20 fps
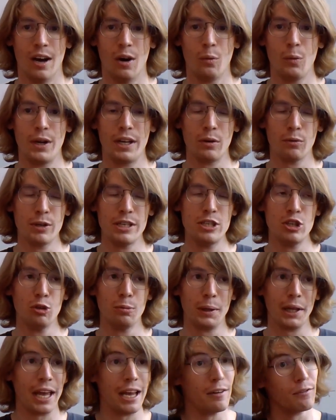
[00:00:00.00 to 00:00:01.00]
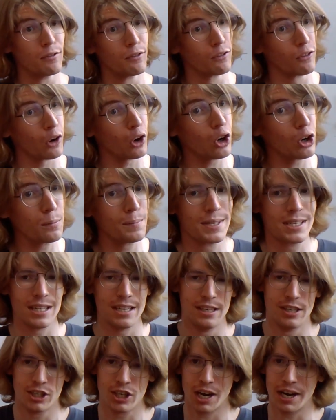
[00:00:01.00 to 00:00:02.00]
We can reduplicate verbs
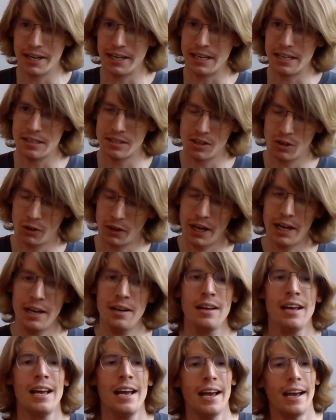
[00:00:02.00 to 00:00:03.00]
in Chinese, okay?